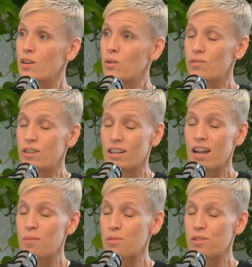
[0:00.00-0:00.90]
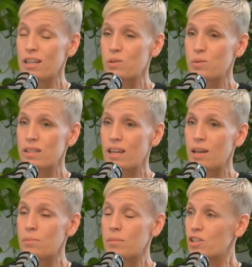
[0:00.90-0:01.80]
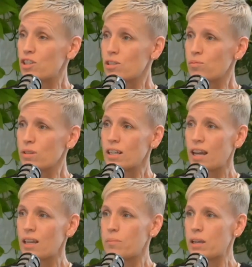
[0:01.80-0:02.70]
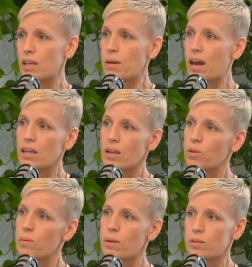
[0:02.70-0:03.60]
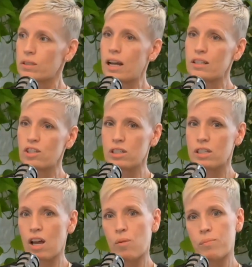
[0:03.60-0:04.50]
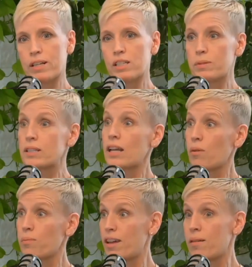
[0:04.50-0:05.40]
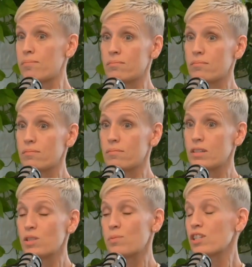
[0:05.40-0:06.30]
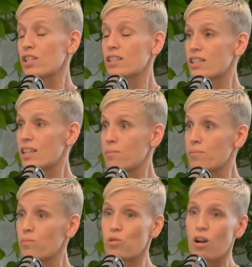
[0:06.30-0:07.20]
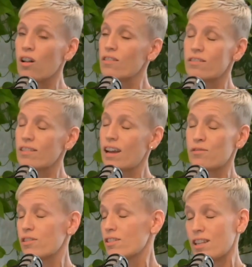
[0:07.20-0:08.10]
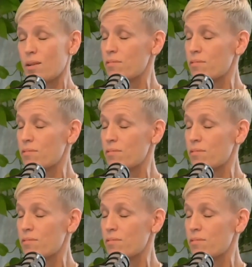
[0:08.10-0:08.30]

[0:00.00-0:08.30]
We've done a couple things with them, and just really kind of piggybacking with people, not just to help us, but to help them, especially we're all after the same